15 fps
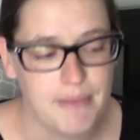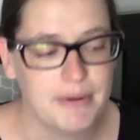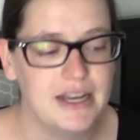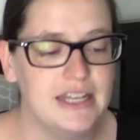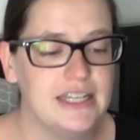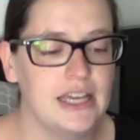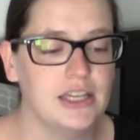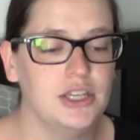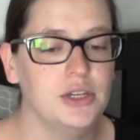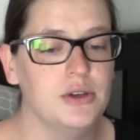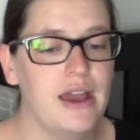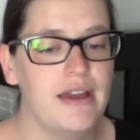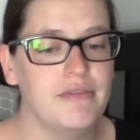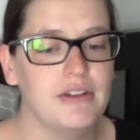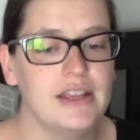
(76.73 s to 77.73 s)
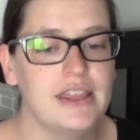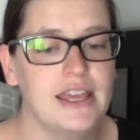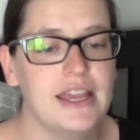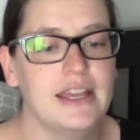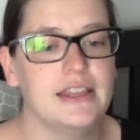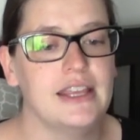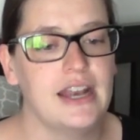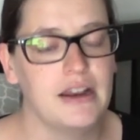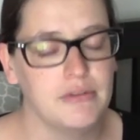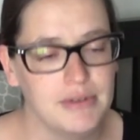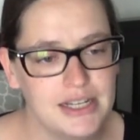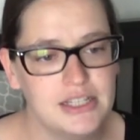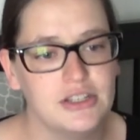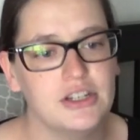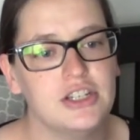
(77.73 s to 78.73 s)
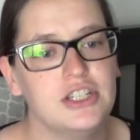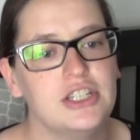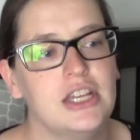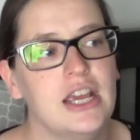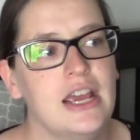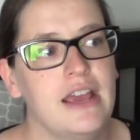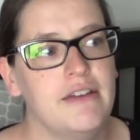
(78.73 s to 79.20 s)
I'm going to tell you everything that I researched,